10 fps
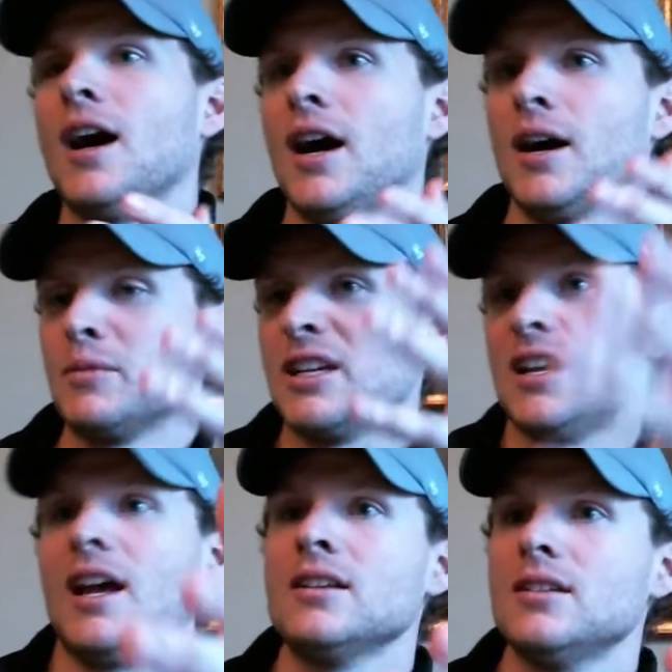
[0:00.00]
I'm
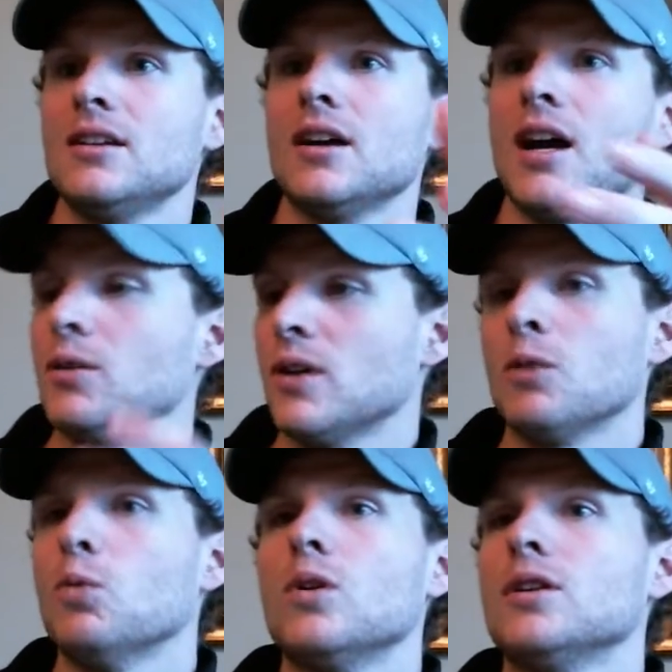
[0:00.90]
connected. I
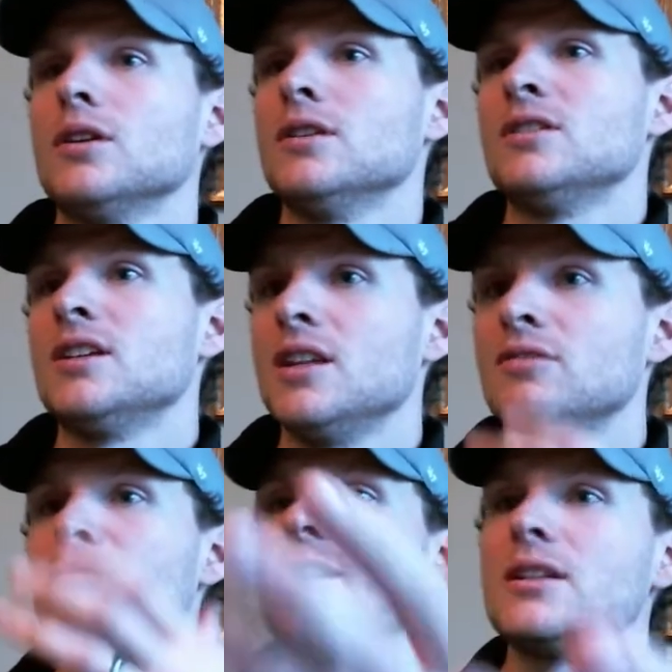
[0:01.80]
want to
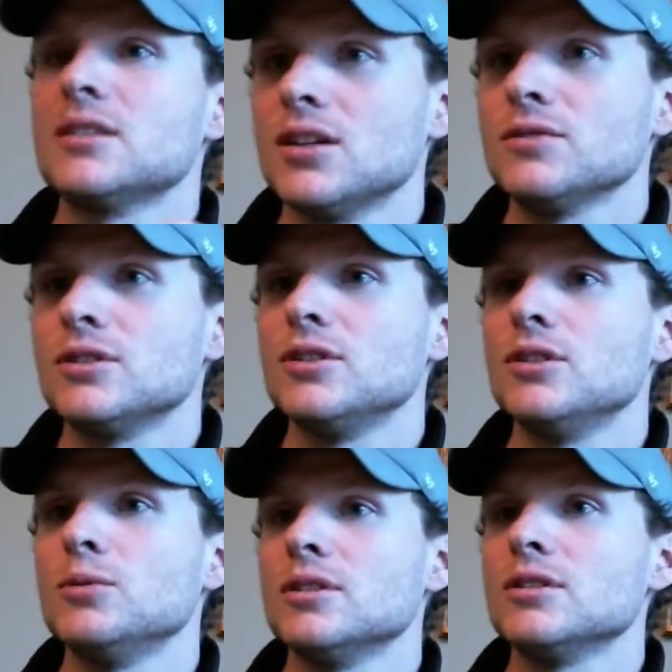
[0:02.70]
give myself to
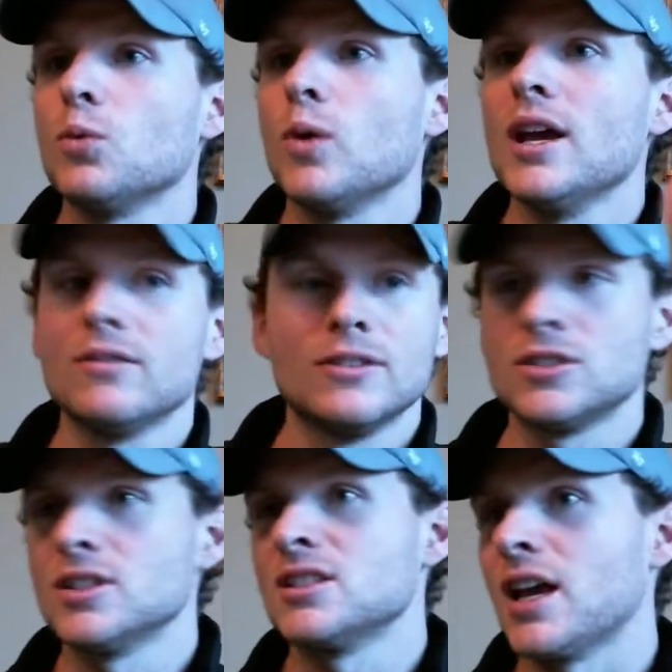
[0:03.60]
you in this way of
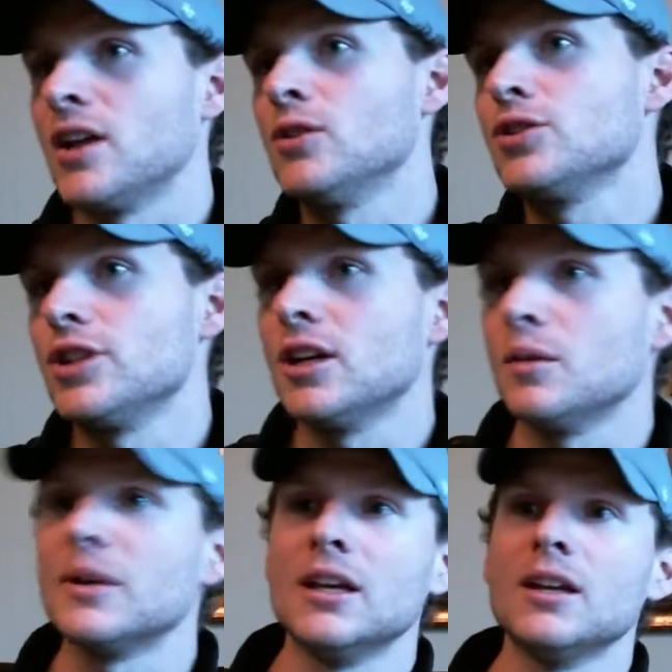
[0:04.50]
this energy
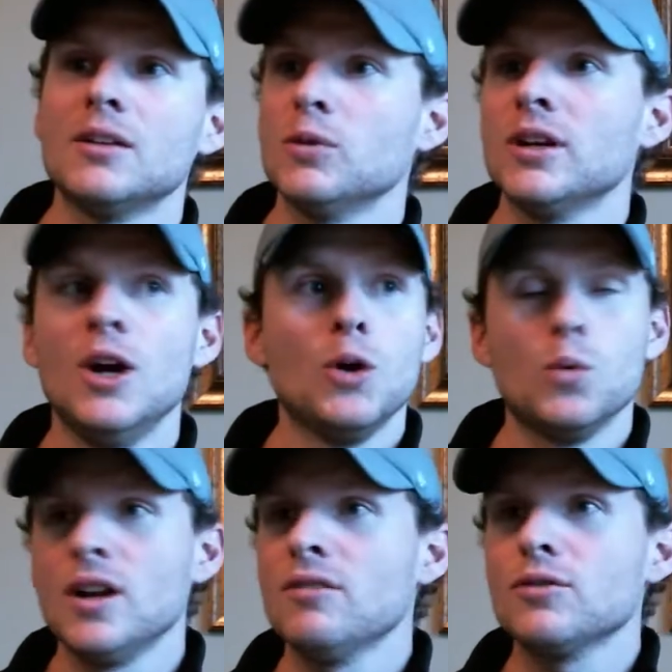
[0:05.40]
coming in, and
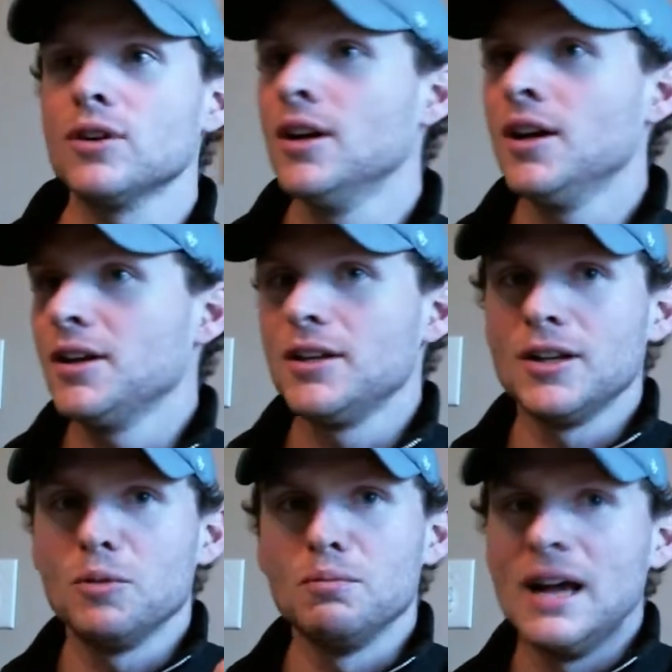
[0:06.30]
whatever
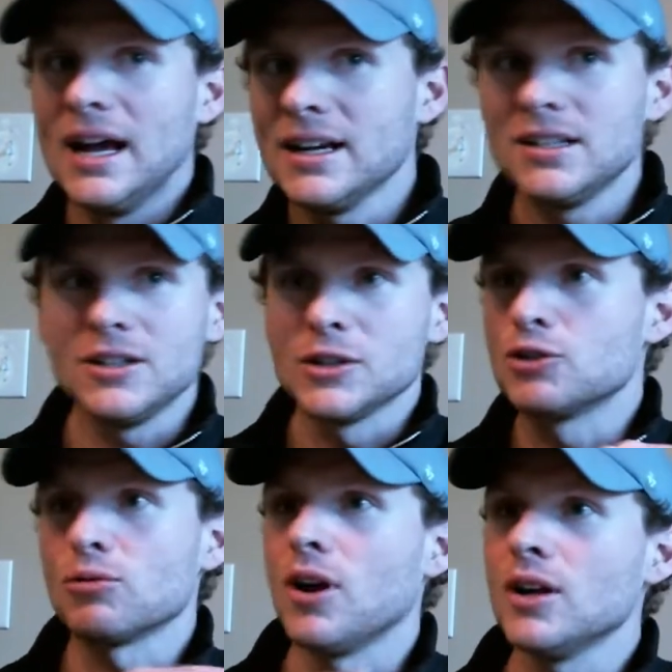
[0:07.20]
magnet you're
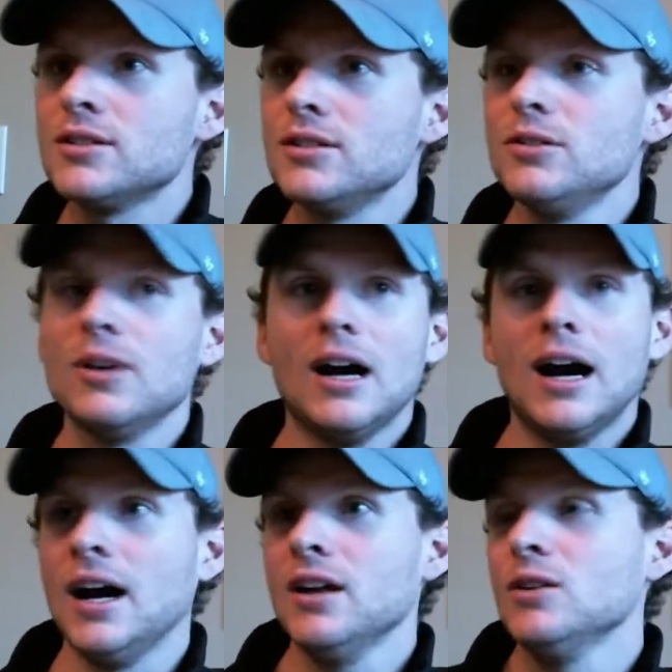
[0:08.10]
drawn to.
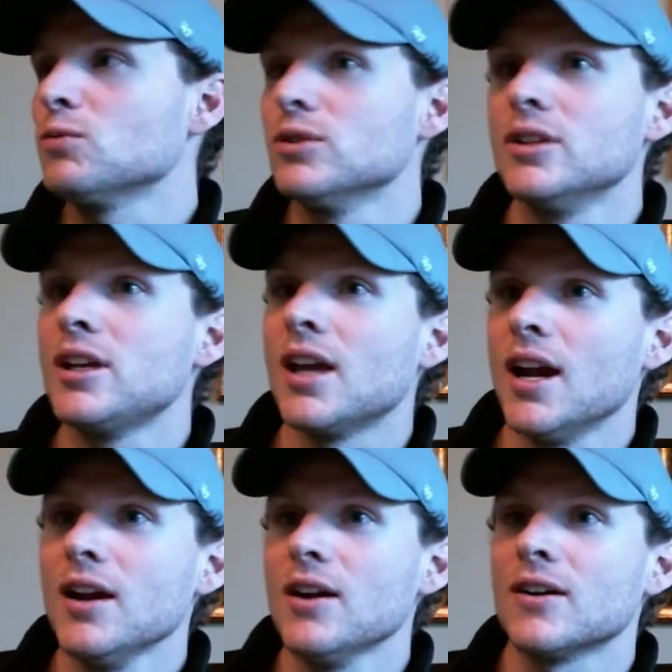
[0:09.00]
I don't really
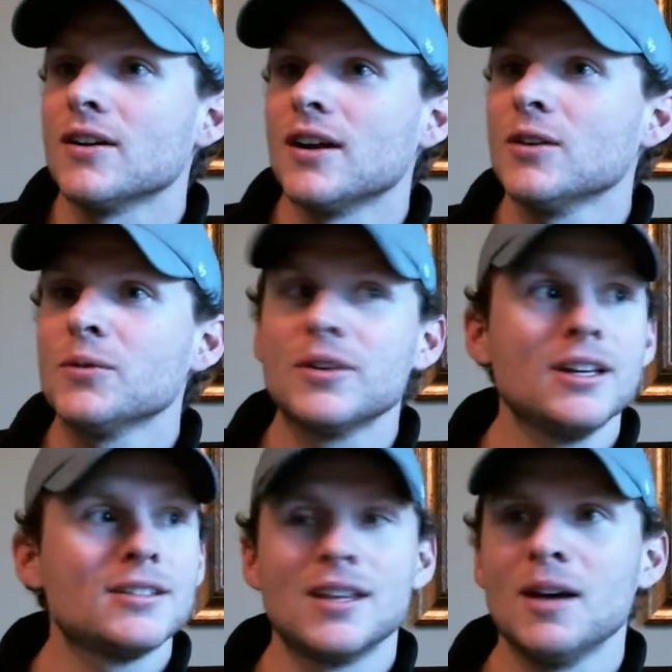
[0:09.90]
care. I don't think
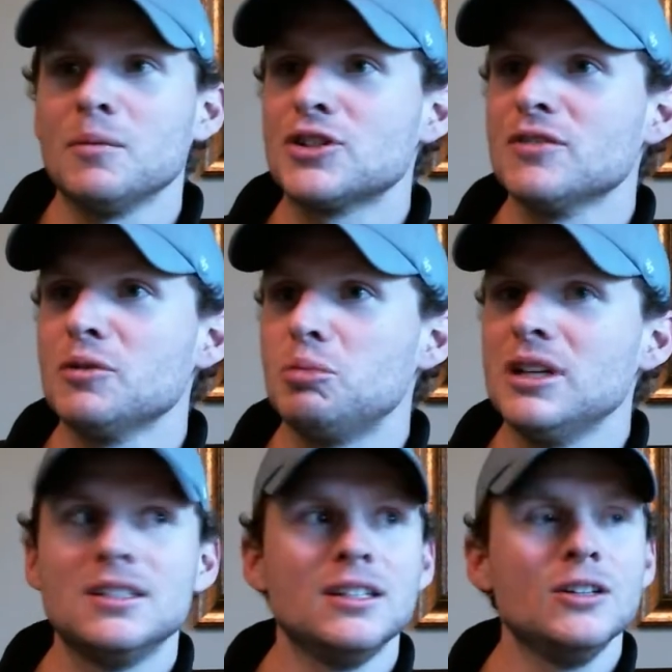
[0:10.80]
it's that much of a
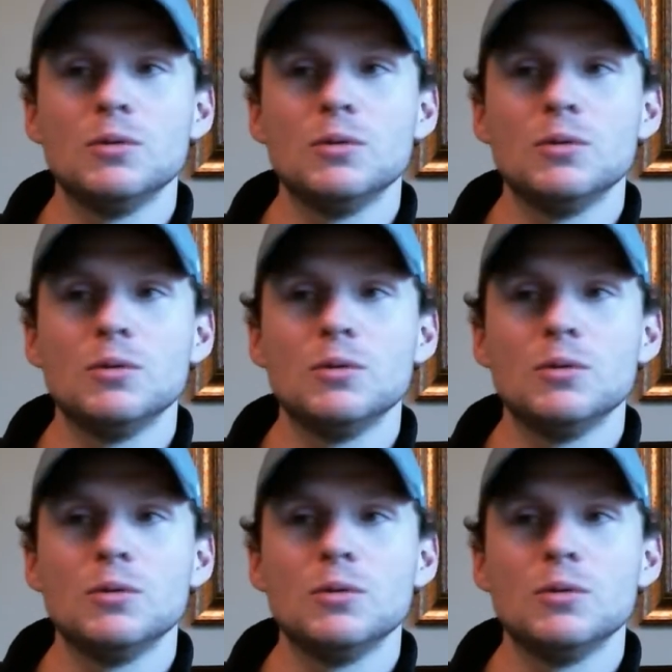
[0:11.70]
big deal.